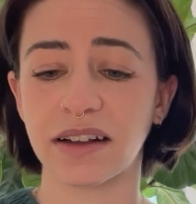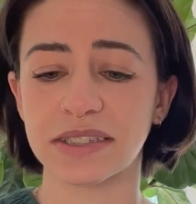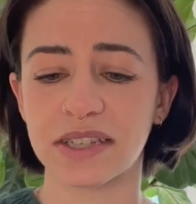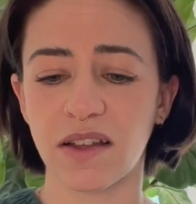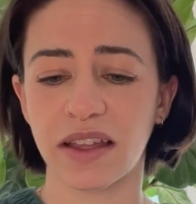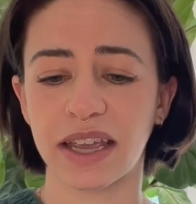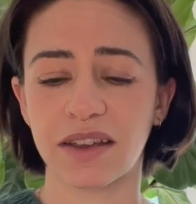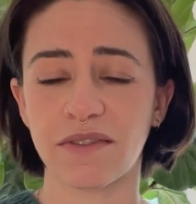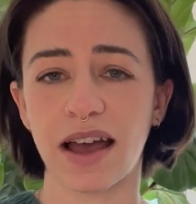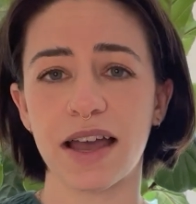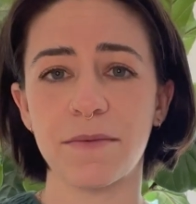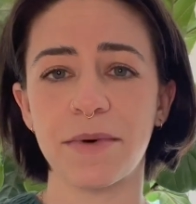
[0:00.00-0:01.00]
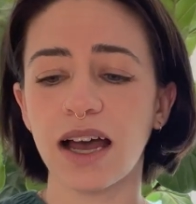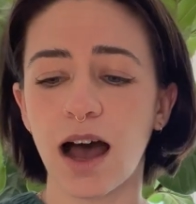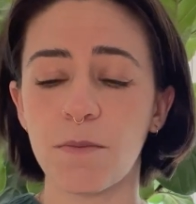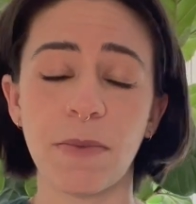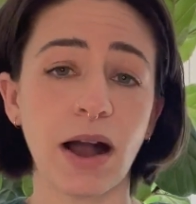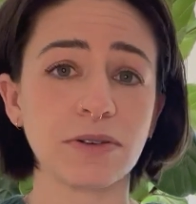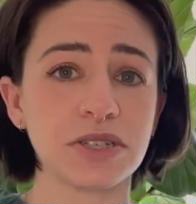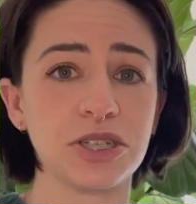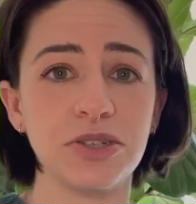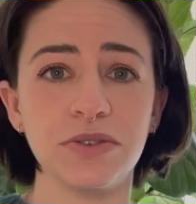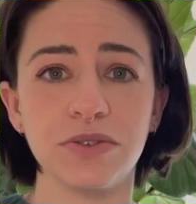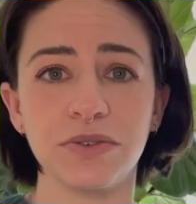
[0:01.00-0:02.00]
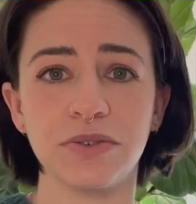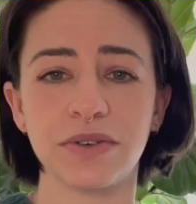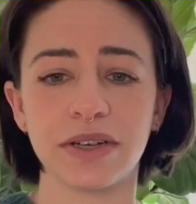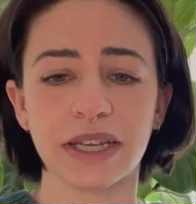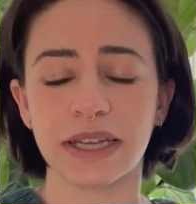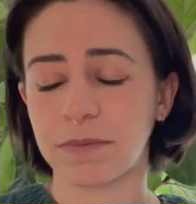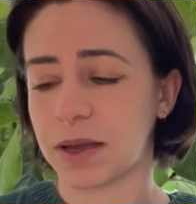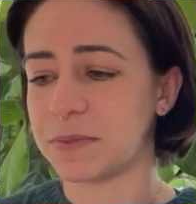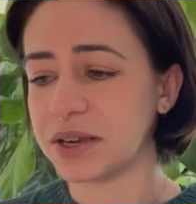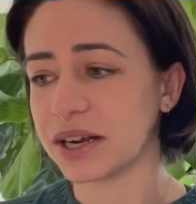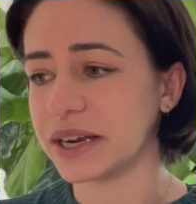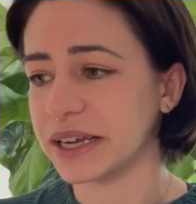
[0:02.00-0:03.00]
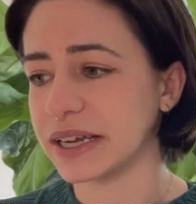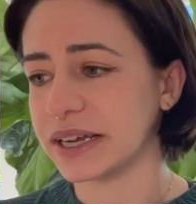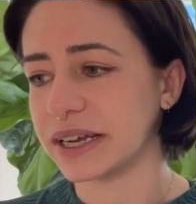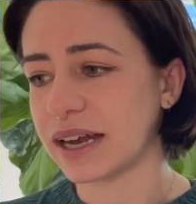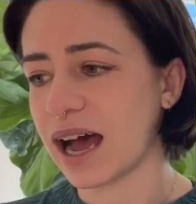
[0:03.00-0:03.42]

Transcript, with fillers: So like if I'm about to get my period,